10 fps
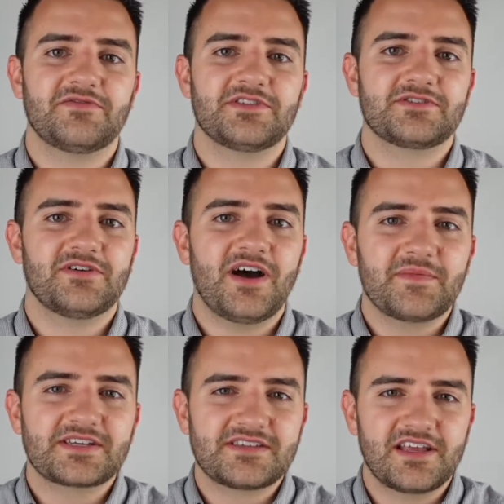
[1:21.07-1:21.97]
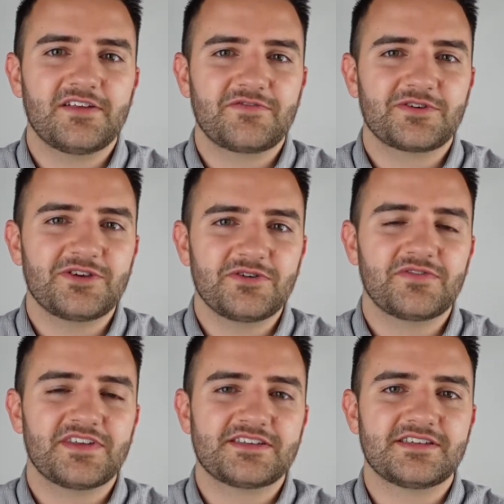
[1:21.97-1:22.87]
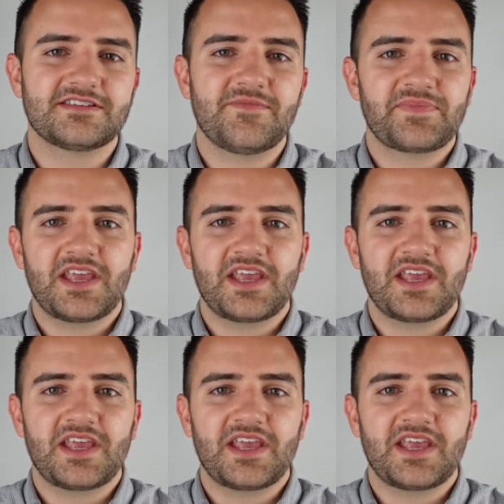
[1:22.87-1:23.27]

And so I'm excited for you if this is